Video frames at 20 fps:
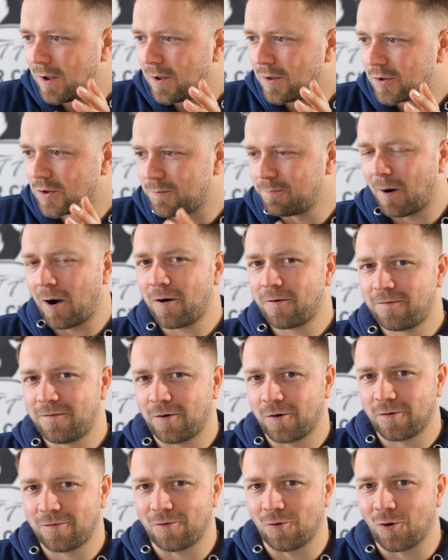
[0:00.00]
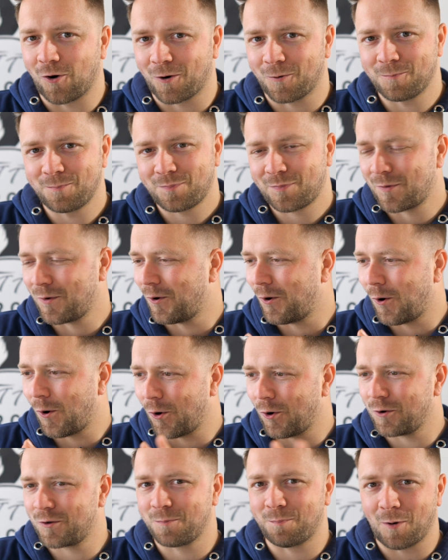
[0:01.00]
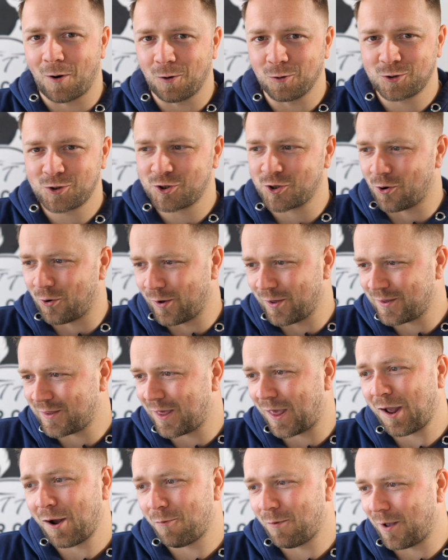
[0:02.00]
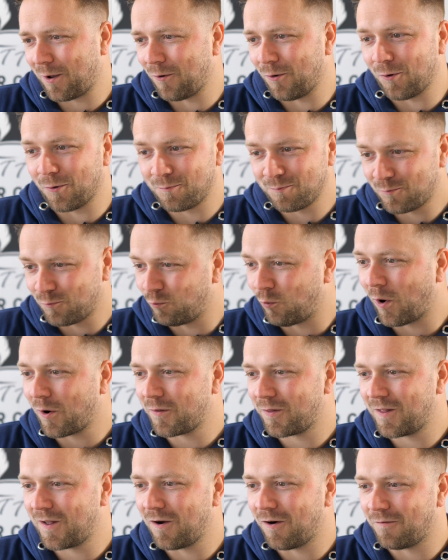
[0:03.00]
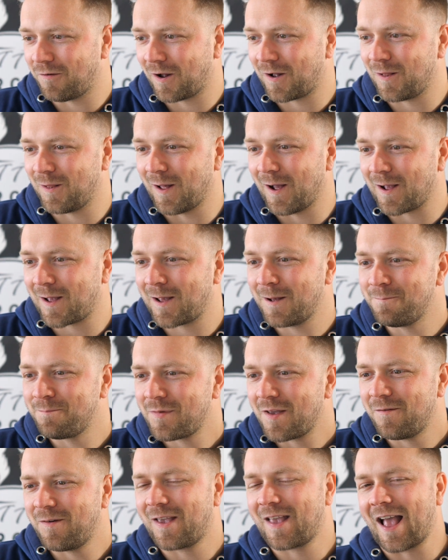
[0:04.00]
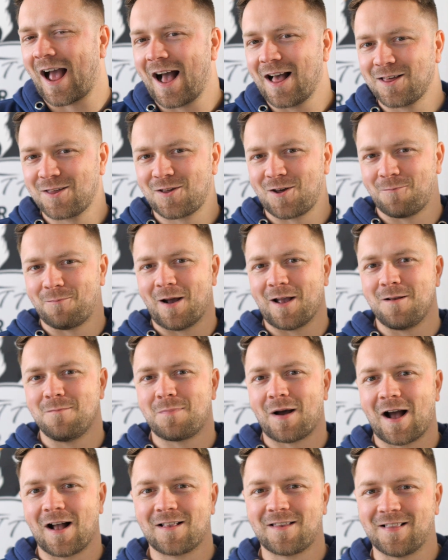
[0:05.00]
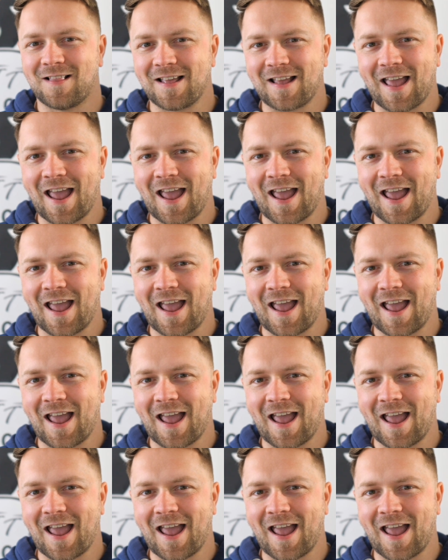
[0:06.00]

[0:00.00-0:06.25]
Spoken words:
Smart 4.4, oddball choice, here we go, worthy of a click. If you cast your mind back to like